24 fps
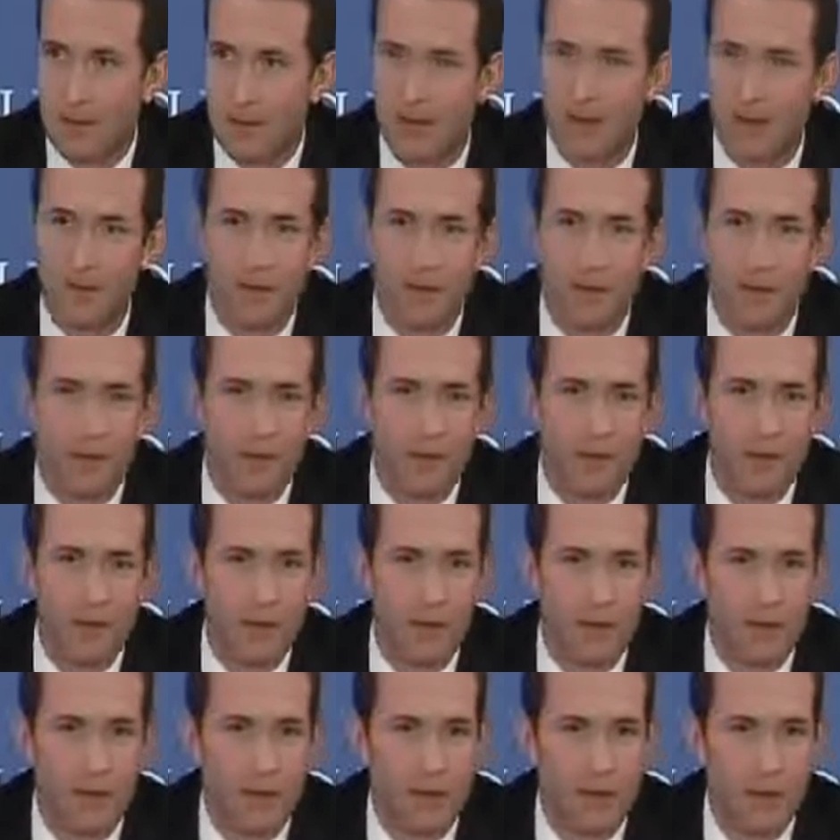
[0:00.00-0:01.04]
Now,
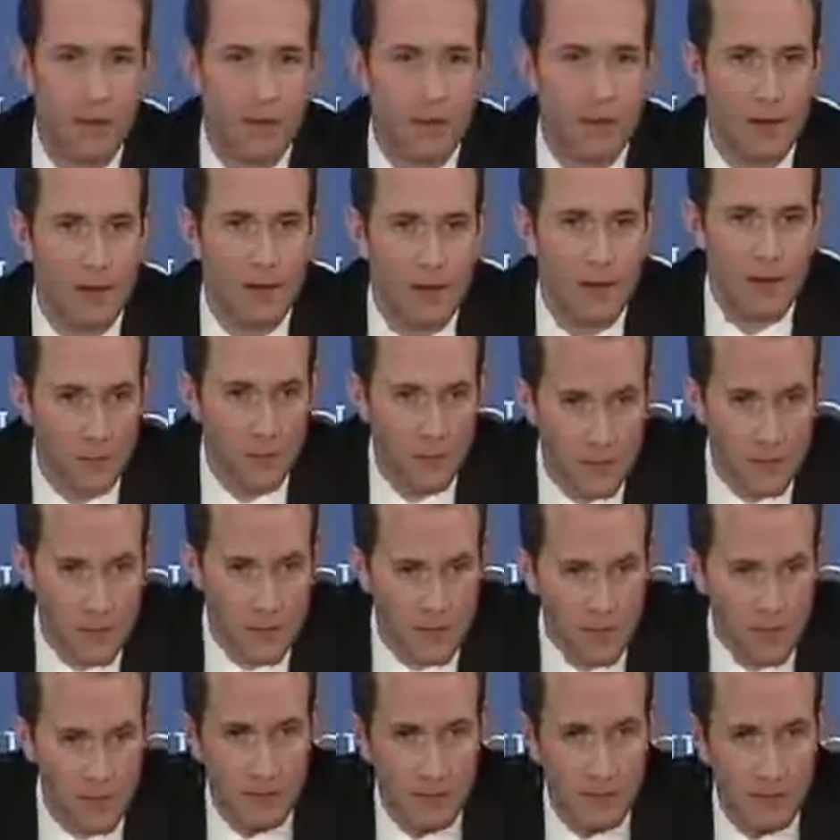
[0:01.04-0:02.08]
can
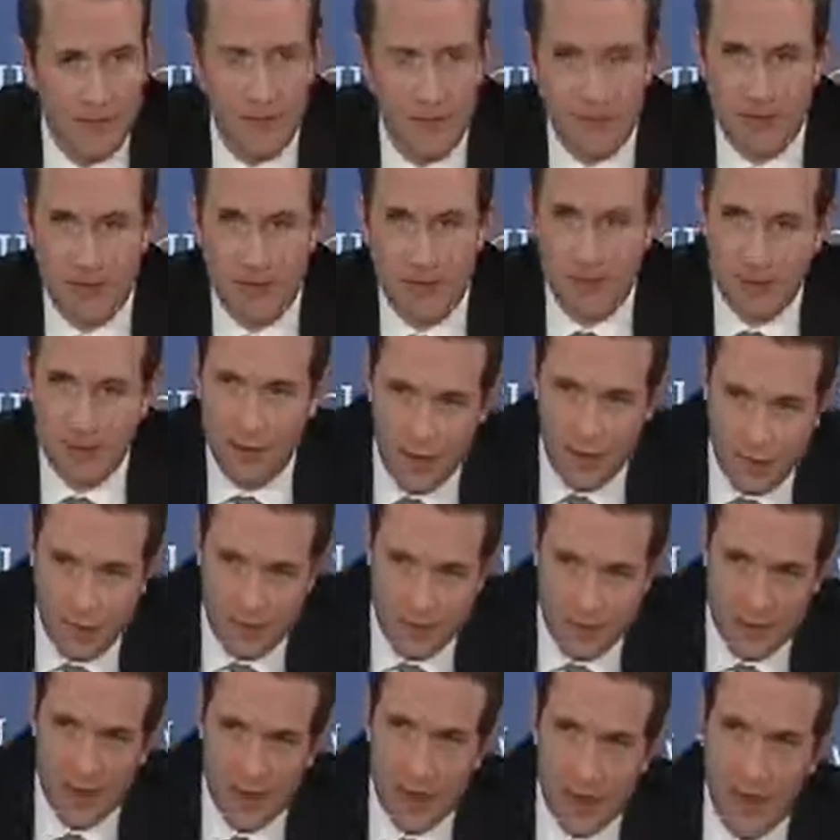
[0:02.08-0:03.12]
somebody then please
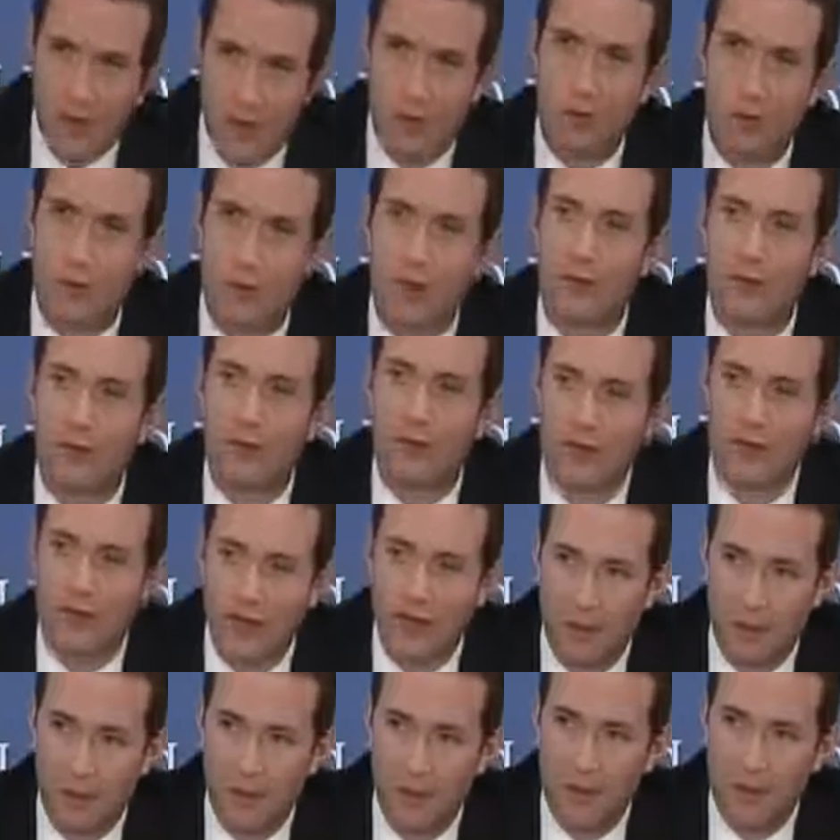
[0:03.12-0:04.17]
explain why we
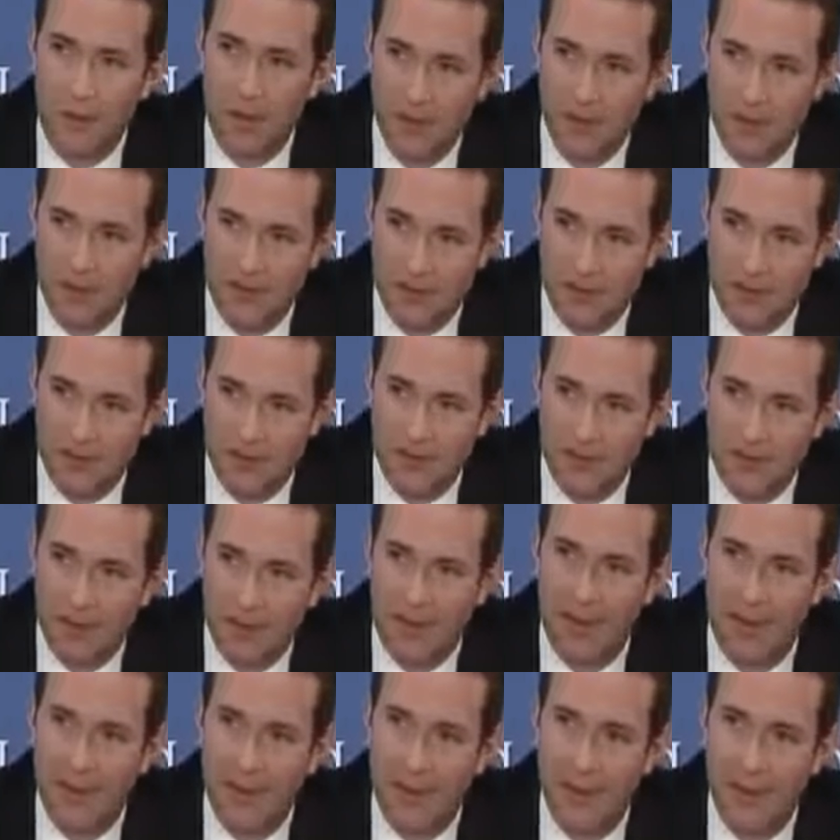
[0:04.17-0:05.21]
keep on hearing this
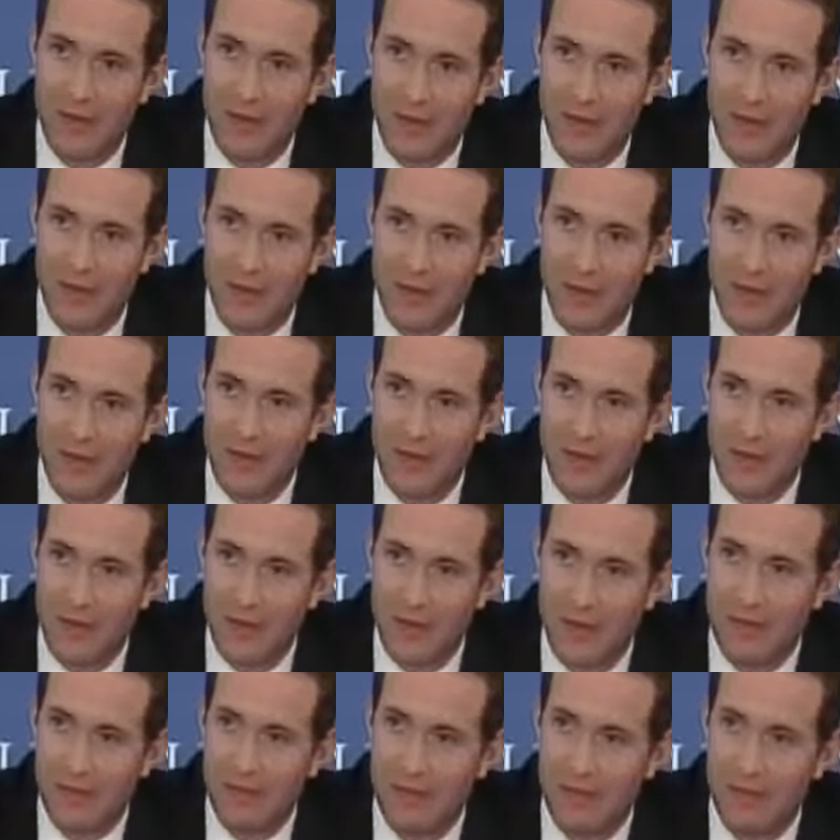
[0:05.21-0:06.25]
thing that they are doing it
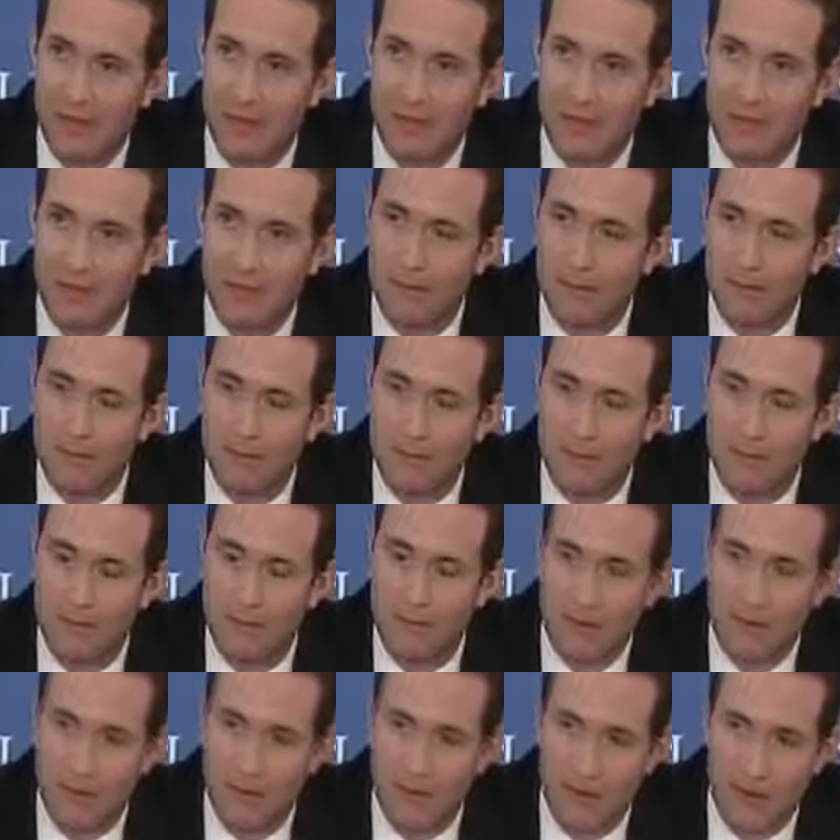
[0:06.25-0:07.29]
for their
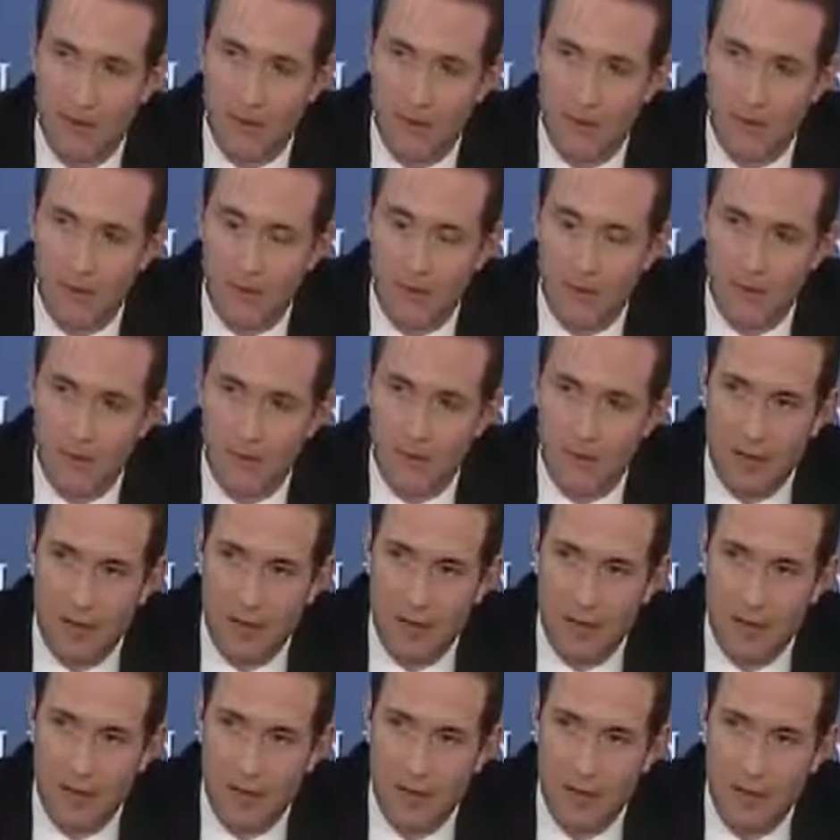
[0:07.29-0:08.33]
Palestinian
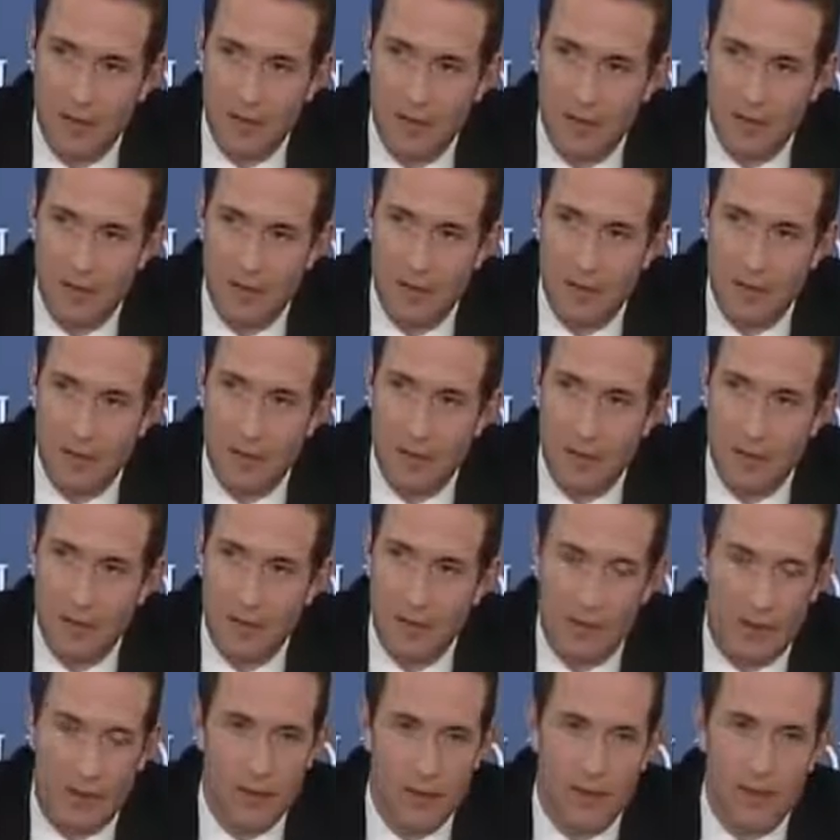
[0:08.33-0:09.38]
brothers?
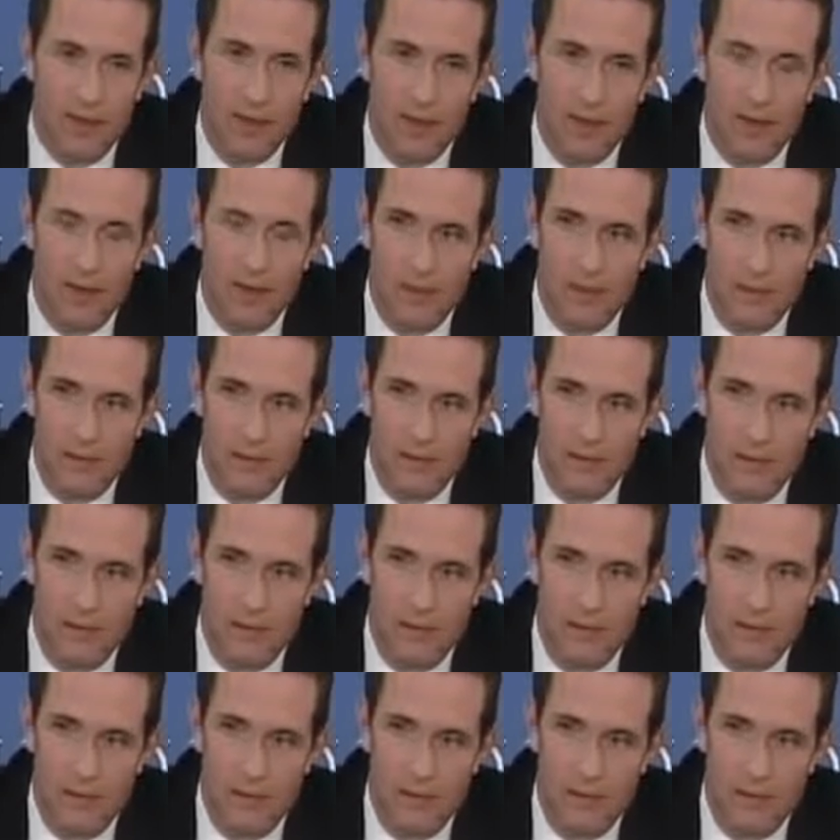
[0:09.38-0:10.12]
I don't see it.